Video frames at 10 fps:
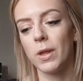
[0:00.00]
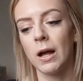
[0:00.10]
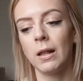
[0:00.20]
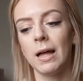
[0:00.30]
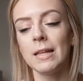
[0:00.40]

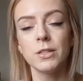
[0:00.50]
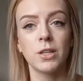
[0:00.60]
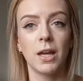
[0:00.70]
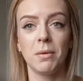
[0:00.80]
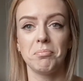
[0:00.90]
I'll
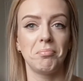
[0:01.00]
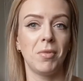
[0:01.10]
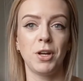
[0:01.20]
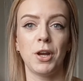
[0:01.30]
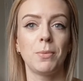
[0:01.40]
answer,
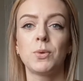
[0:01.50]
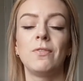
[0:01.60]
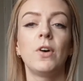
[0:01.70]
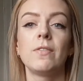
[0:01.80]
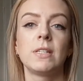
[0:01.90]
I don't know,
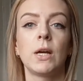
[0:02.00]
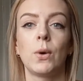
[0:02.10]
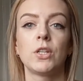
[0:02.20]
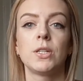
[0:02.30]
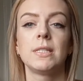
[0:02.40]
between 5 and 10
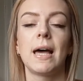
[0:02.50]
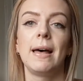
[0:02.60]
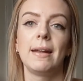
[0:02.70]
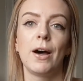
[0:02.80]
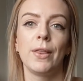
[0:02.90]
questions
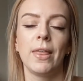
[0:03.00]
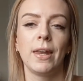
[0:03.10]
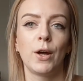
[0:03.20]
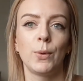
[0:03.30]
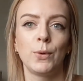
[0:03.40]
and
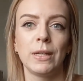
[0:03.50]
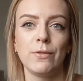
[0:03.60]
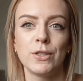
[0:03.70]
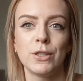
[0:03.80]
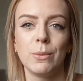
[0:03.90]
then I will
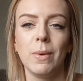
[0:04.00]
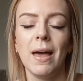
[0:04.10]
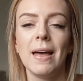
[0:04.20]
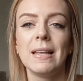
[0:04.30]
give you some